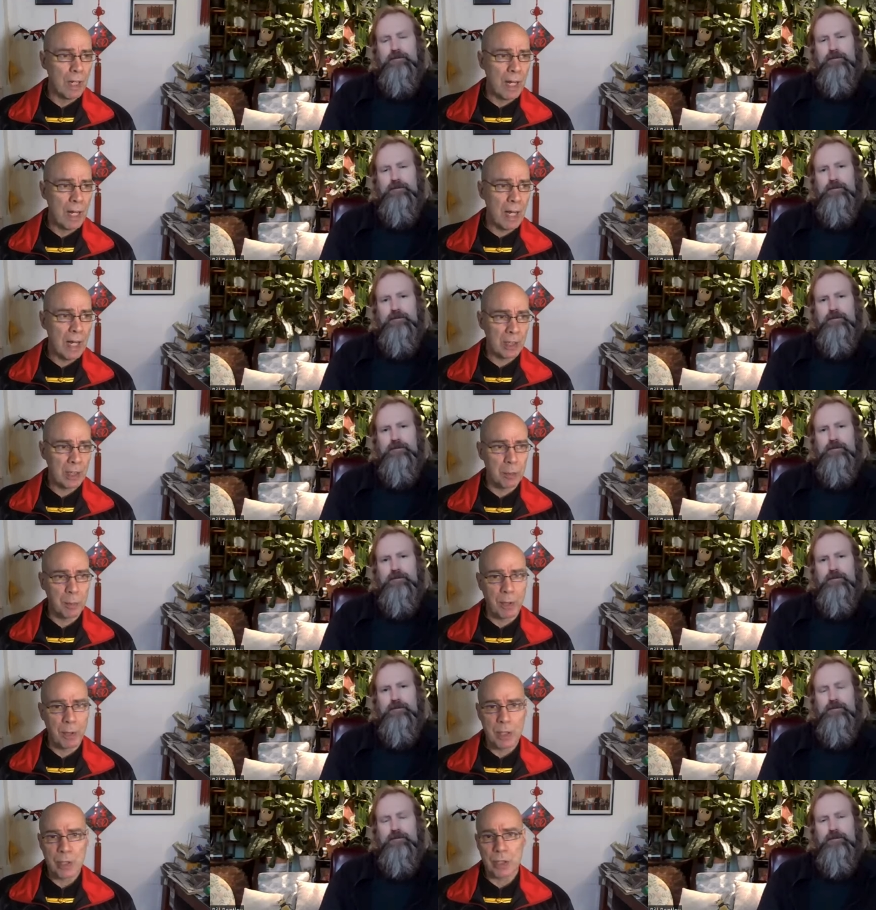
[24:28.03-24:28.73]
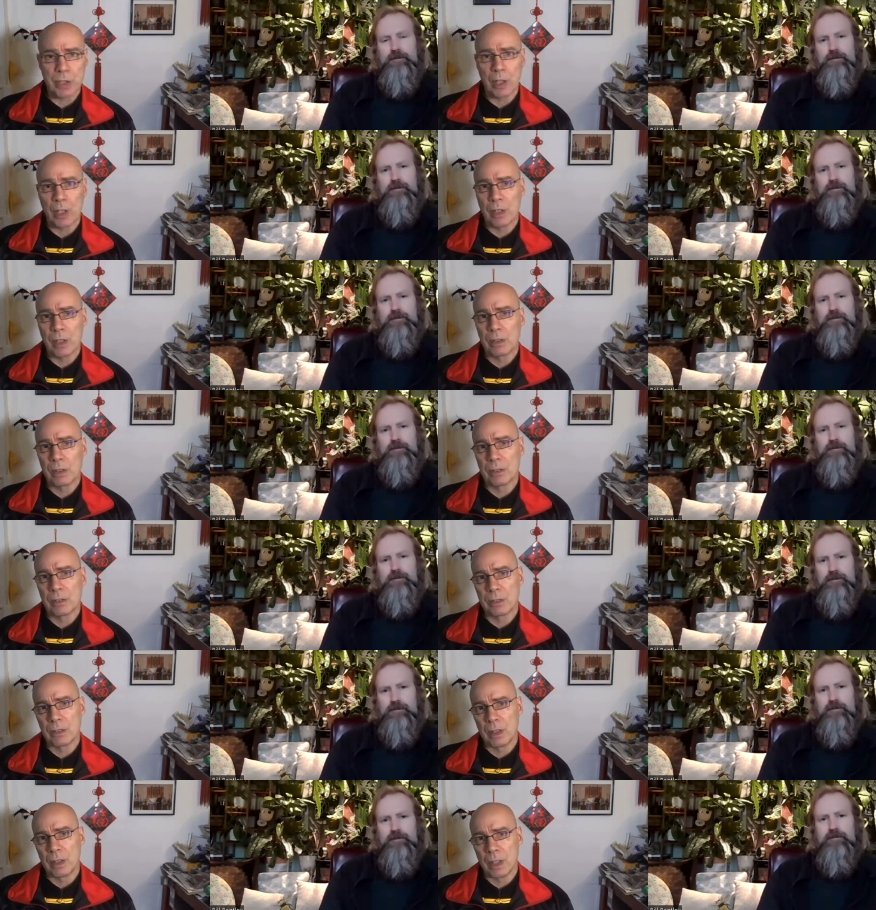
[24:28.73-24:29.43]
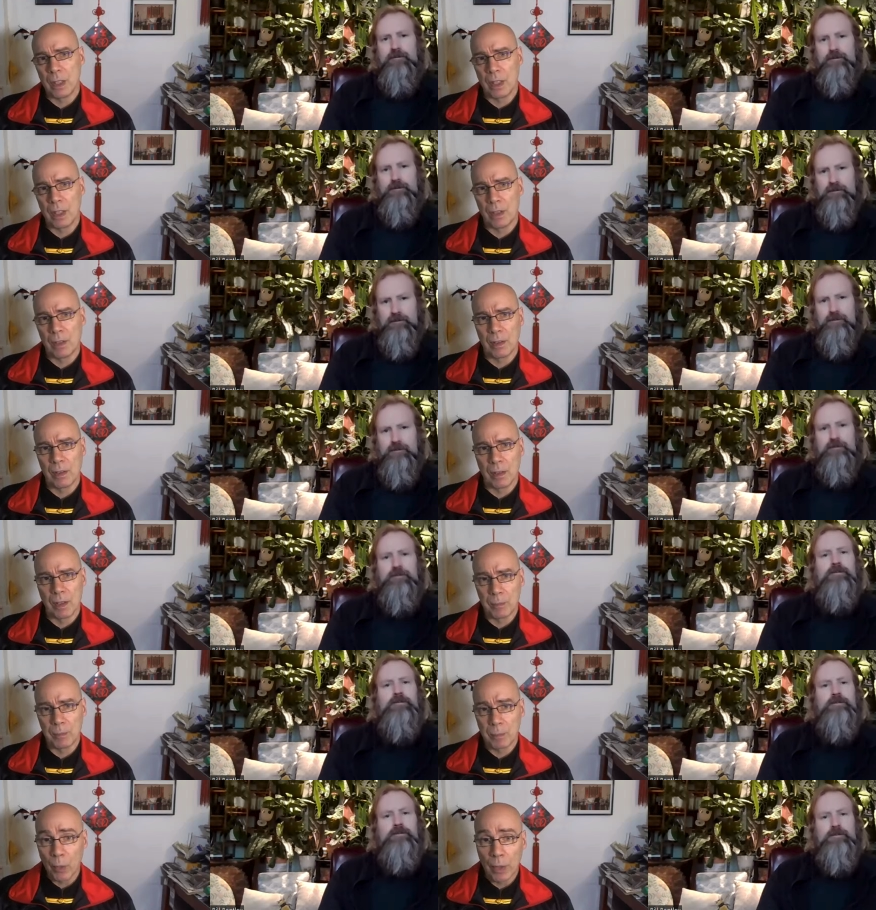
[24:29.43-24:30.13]
Speaker 1: acupressure uh,
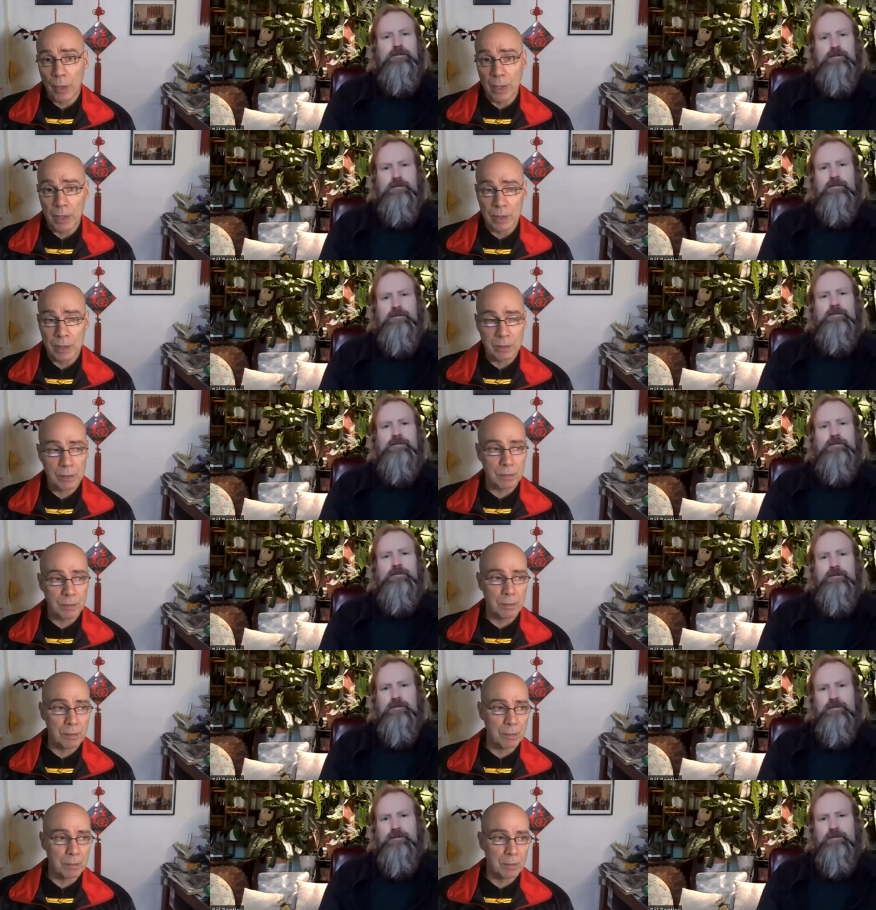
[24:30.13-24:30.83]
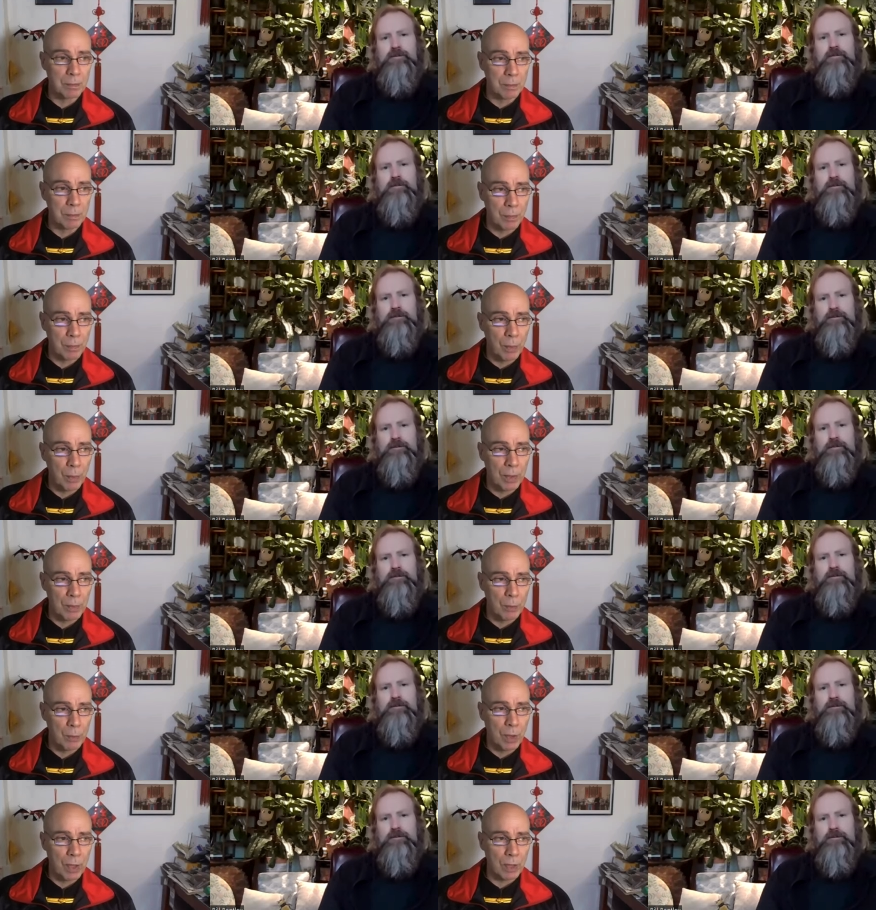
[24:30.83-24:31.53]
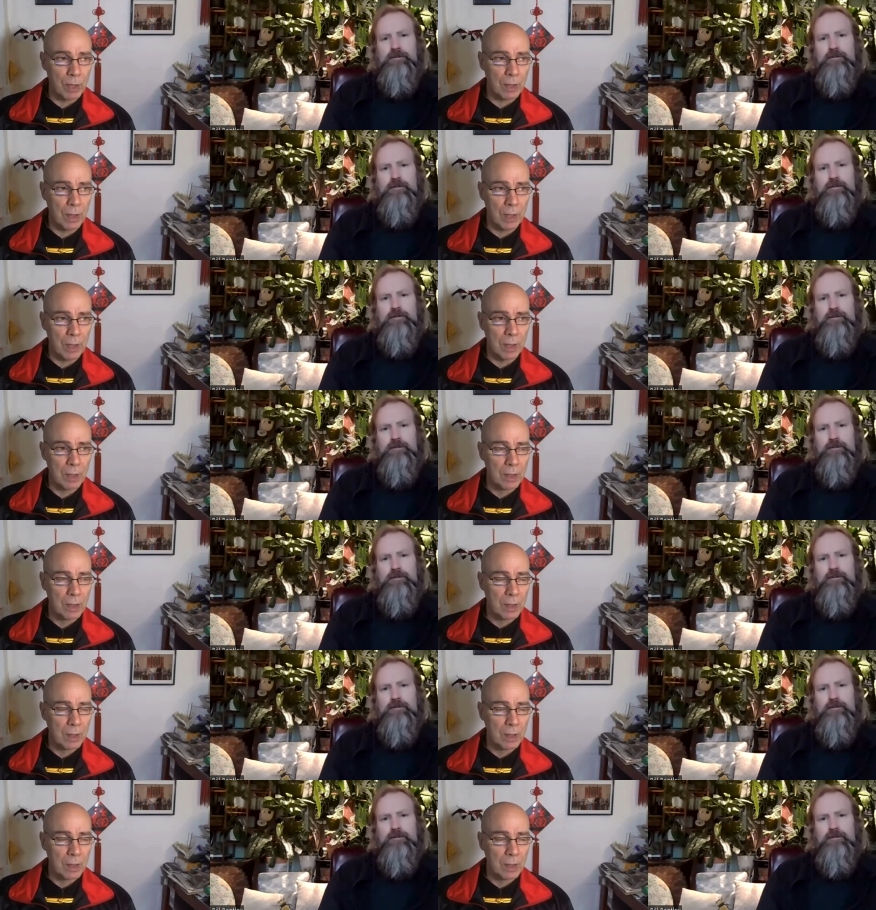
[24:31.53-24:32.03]
and point point work, uh,